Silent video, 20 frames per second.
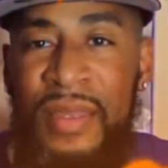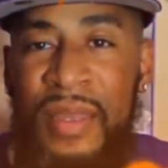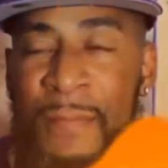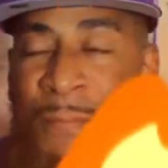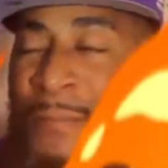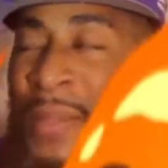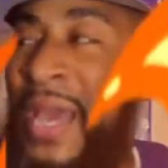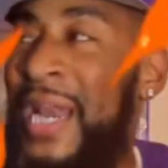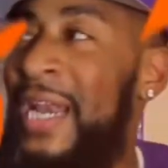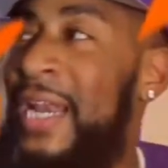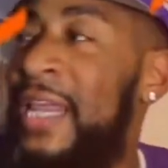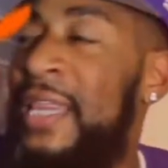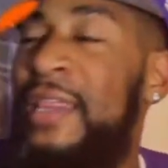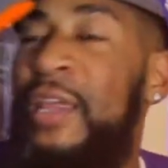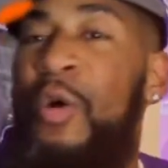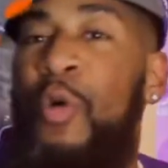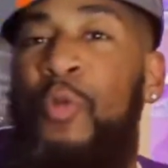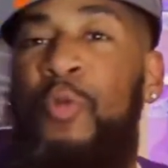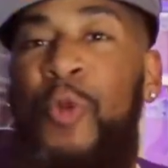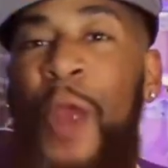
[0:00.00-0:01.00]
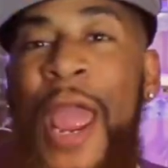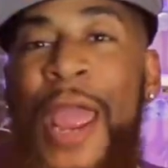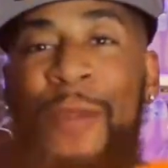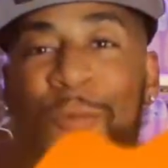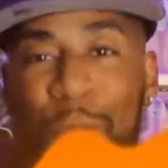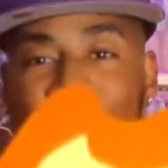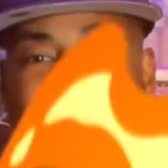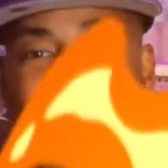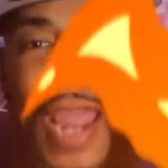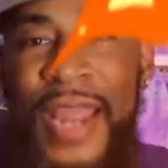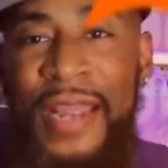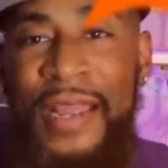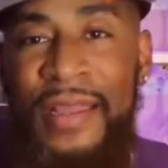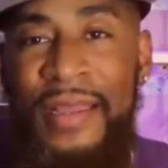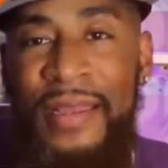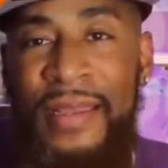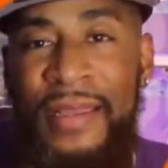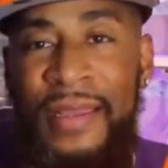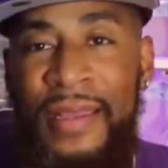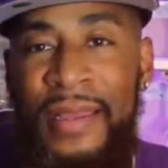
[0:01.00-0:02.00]
Better than Lil Ray
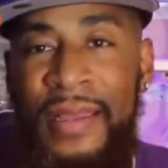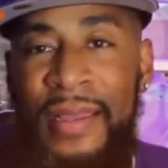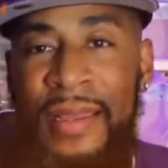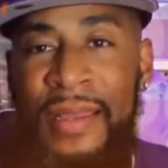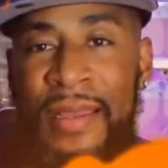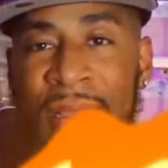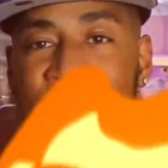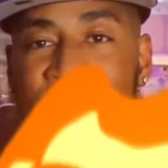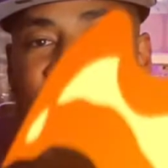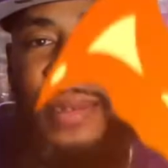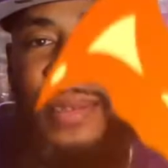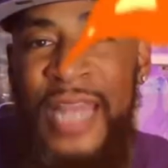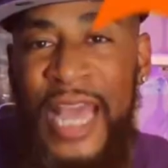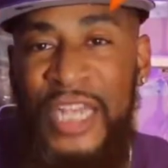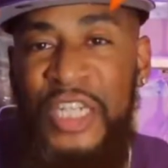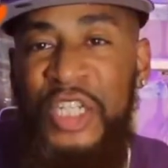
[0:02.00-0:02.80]
that